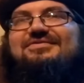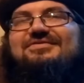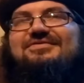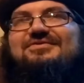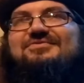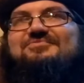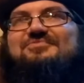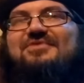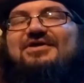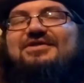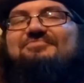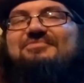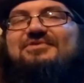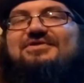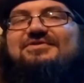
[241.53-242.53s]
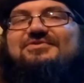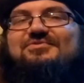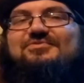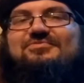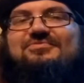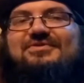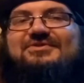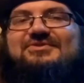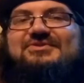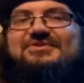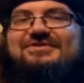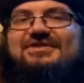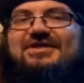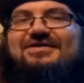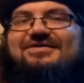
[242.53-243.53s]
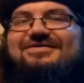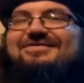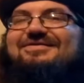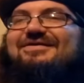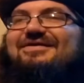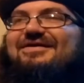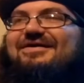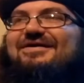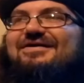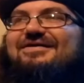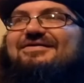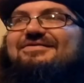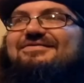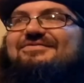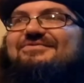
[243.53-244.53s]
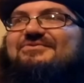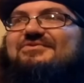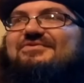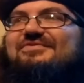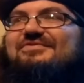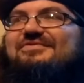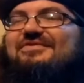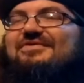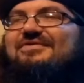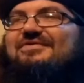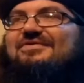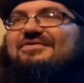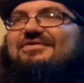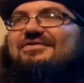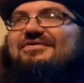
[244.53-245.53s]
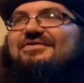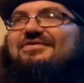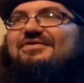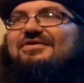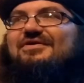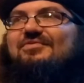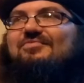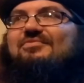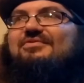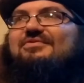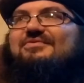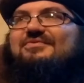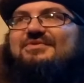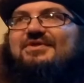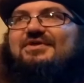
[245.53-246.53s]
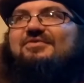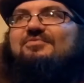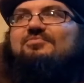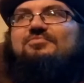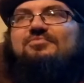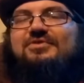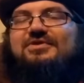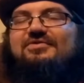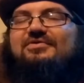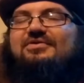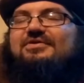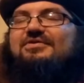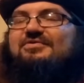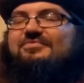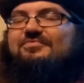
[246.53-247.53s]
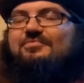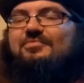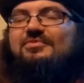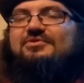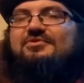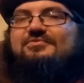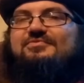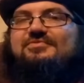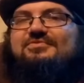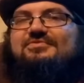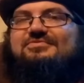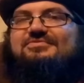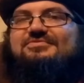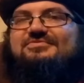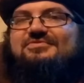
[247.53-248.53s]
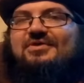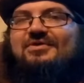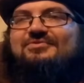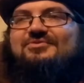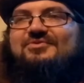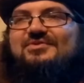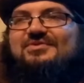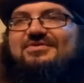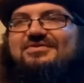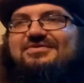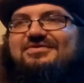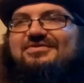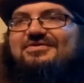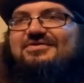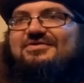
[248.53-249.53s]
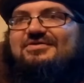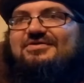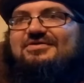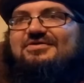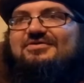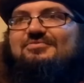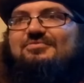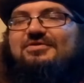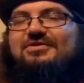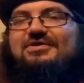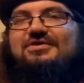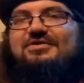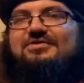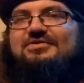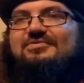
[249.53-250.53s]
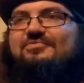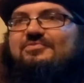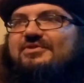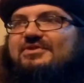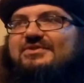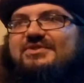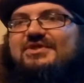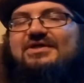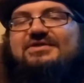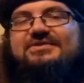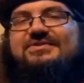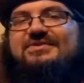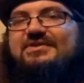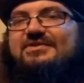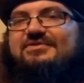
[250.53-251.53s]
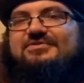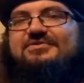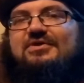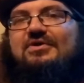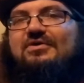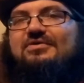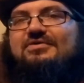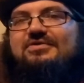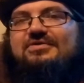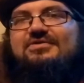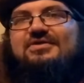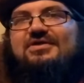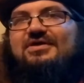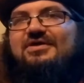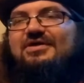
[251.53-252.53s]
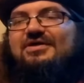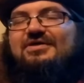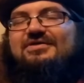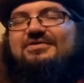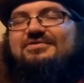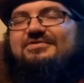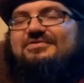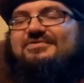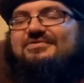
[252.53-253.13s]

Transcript: invited me to lunch today, and it was a really wonderful lunch where we just got to sit and talk and